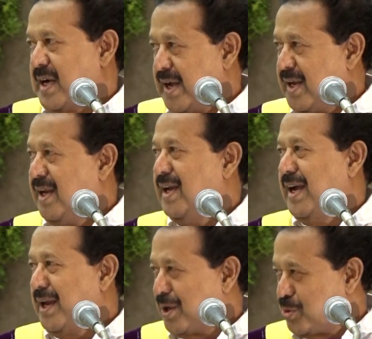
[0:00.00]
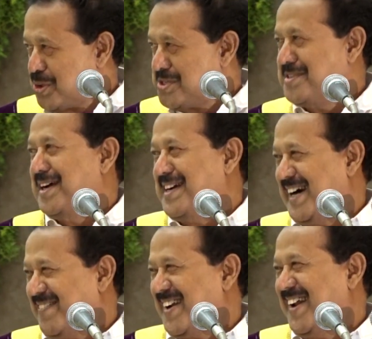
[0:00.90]
Kindly, I request the
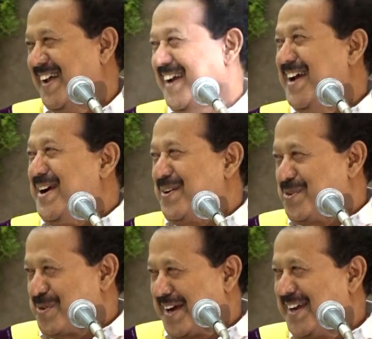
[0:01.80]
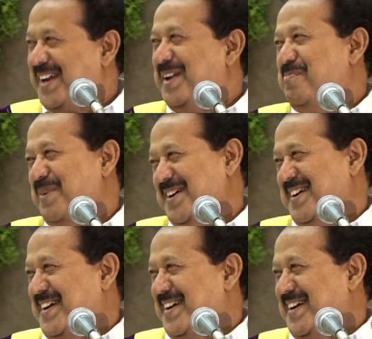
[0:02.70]
governor to come in to your